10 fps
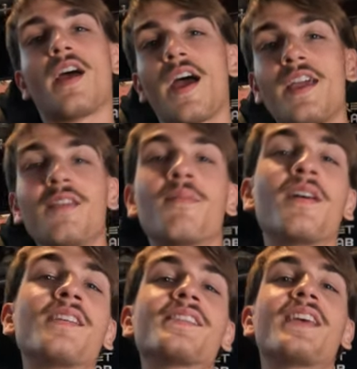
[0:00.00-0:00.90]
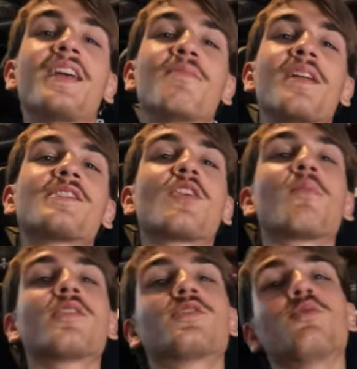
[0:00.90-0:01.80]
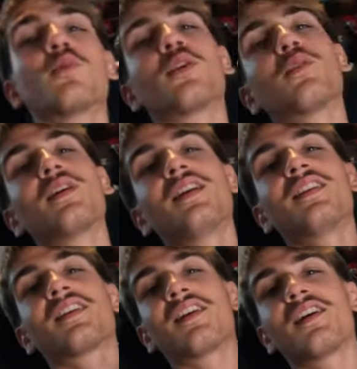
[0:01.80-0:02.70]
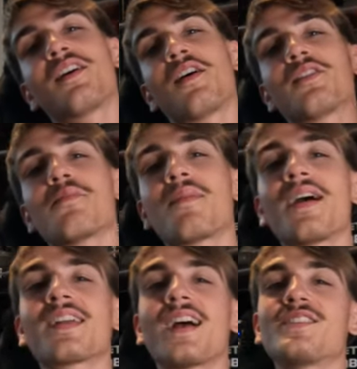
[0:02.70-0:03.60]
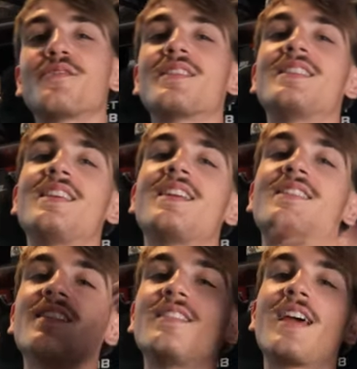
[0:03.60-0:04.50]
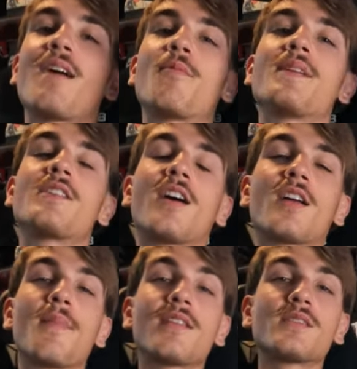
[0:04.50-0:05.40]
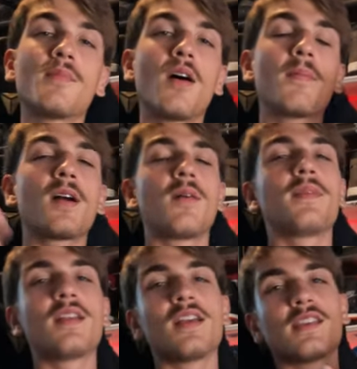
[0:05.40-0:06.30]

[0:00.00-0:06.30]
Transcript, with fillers: Hey man, say man, it's Armon2Real in the cut on the mic as you can see and today I'm gonna be talking about some upcoming